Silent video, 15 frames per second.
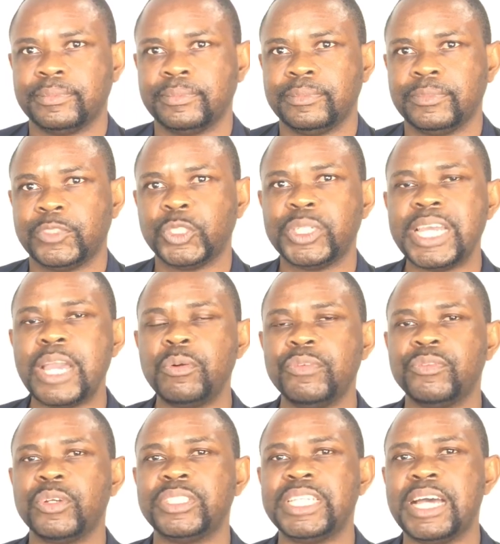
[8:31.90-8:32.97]
So now we've
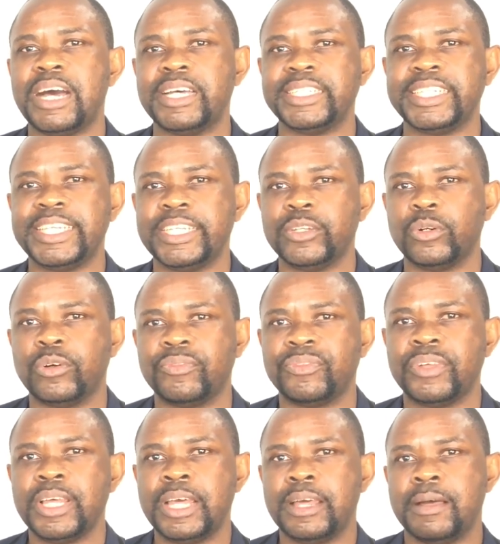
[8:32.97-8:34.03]
got the idea of
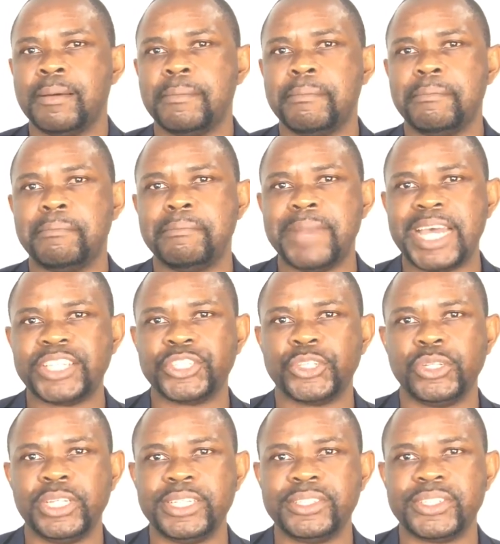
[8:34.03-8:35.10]

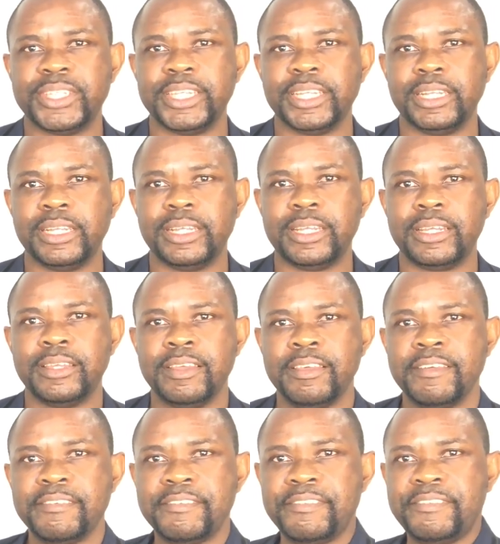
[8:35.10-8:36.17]
masculine singular,
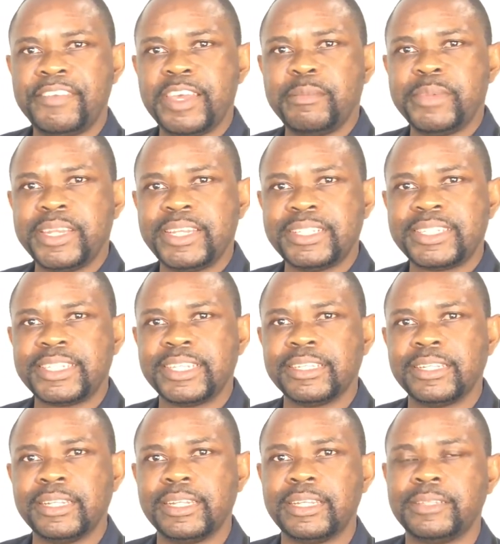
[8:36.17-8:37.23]
feminine
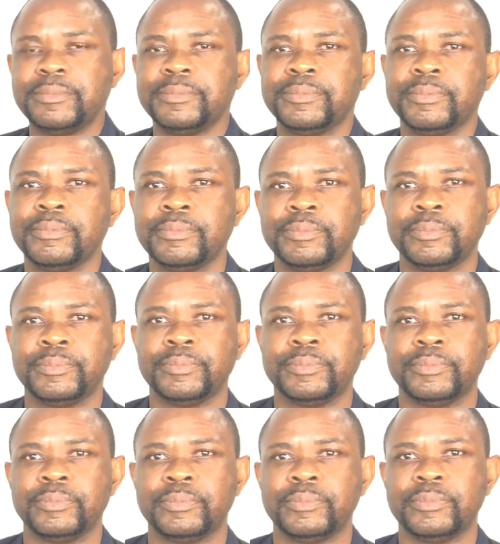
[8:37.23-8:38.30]
singular,
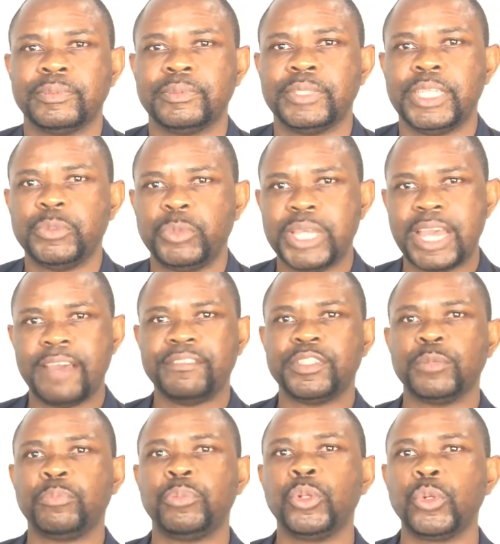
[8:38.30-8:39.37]
and we have the
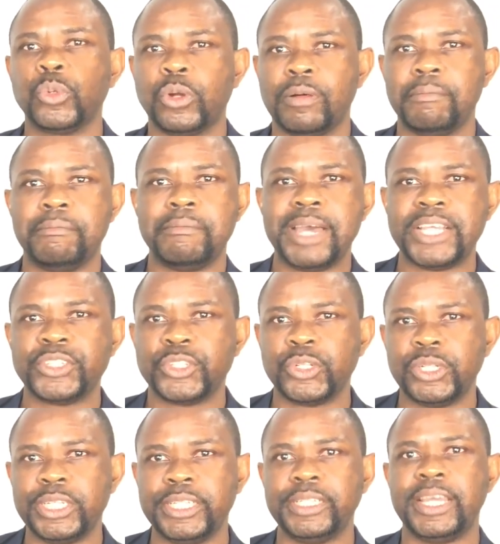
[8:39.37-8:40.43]
plural,
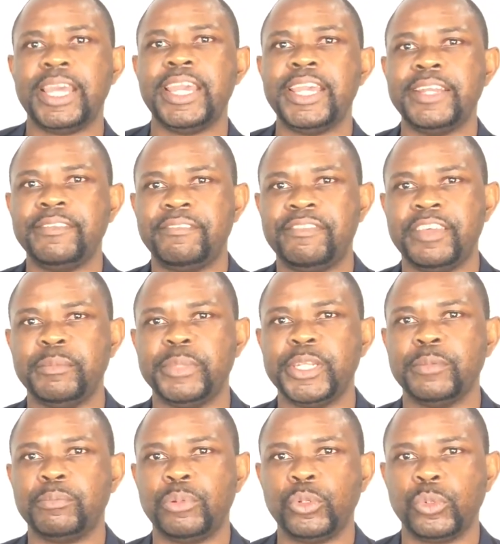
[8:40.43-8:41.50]
masculine and
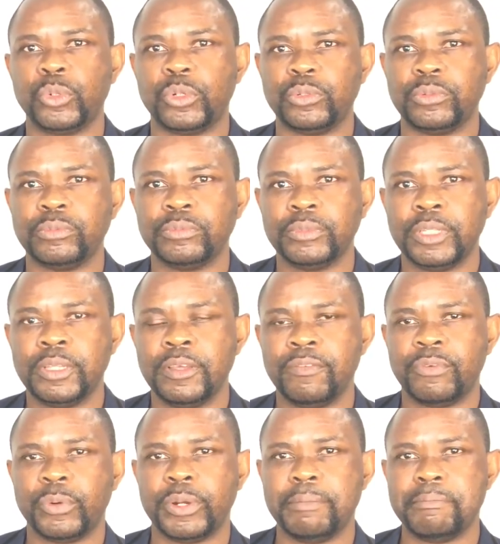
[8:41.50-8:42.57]
feminine plural.
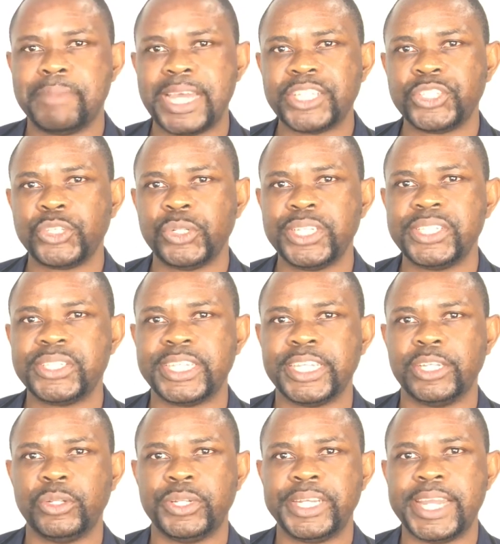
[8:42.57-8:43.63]
For a masculine
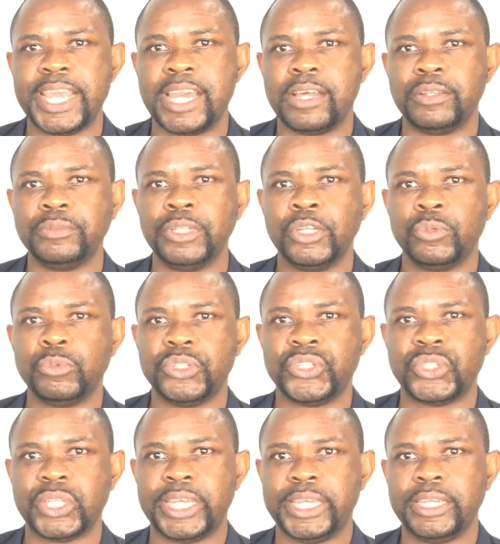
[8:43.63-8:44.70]
singular noun, we
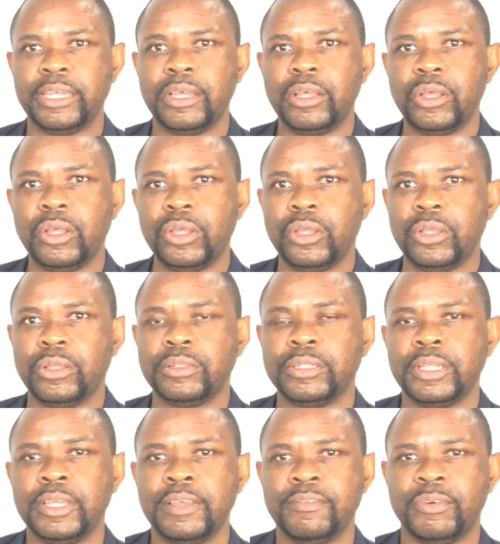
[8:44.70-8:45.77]
say un.
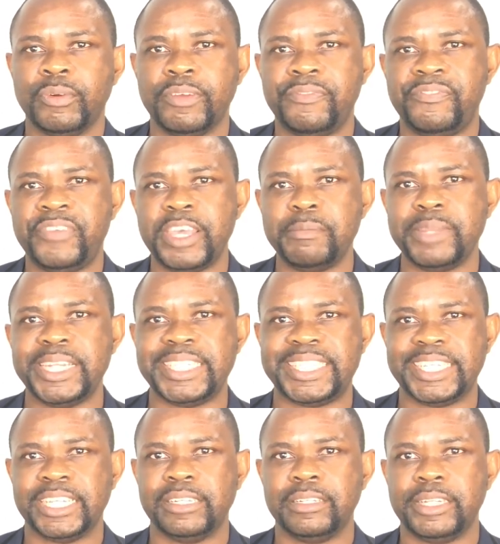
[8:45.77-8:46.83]
For a feminine
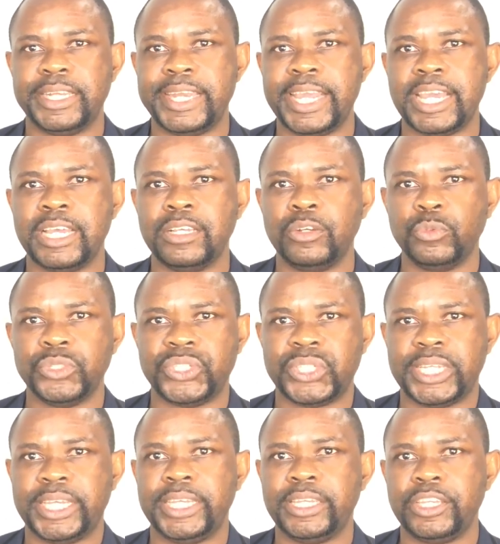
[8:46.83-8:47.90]
singular noun, we
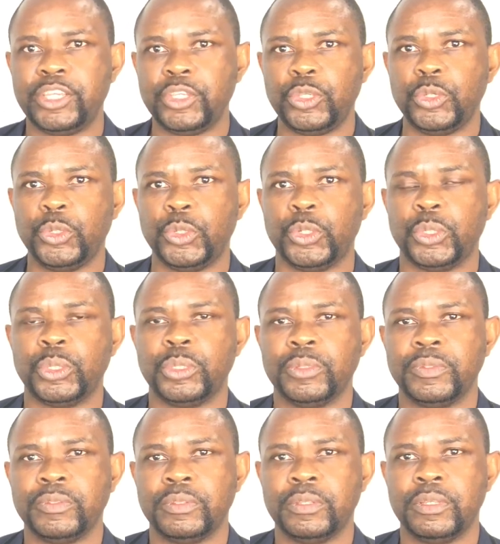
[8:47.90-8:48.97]
say une.
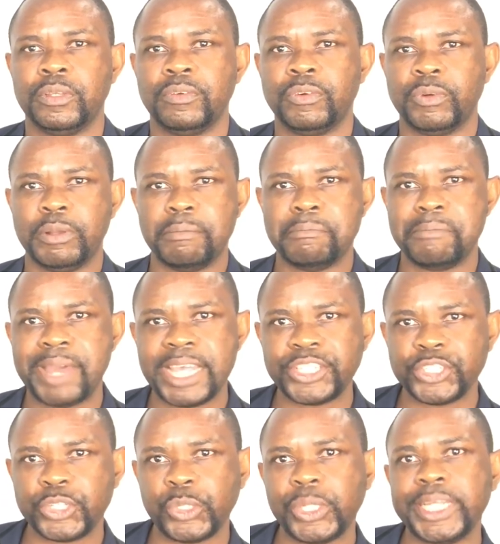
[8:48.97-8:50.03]
For a
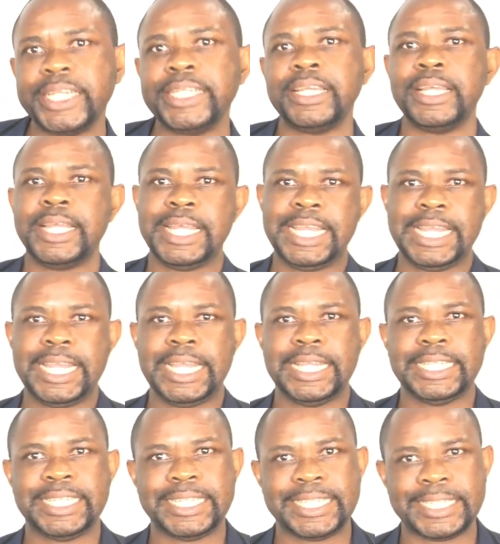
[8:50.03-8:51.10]
masculine,
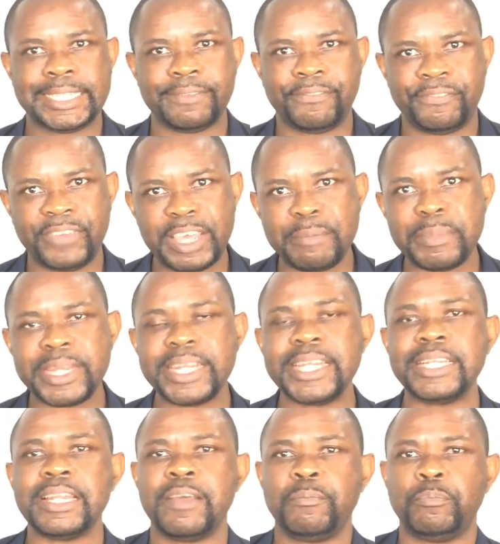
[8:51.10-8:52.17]

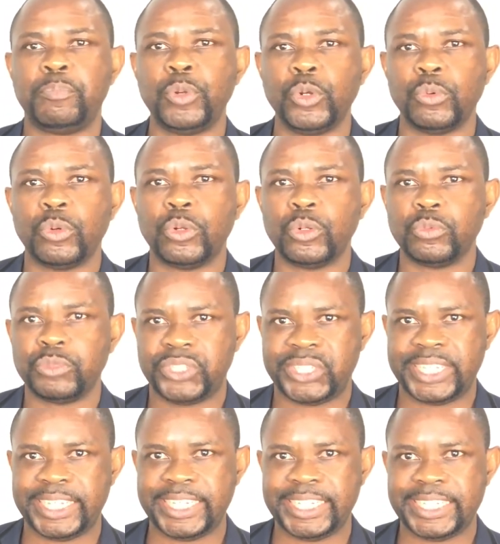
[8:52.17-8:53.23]
feminine plural, we
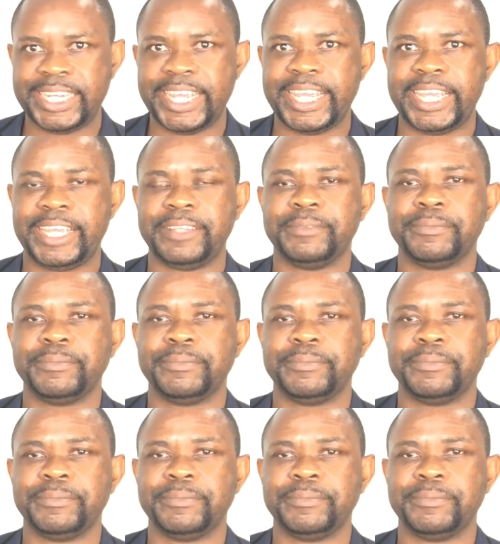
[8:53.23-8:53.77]
say des.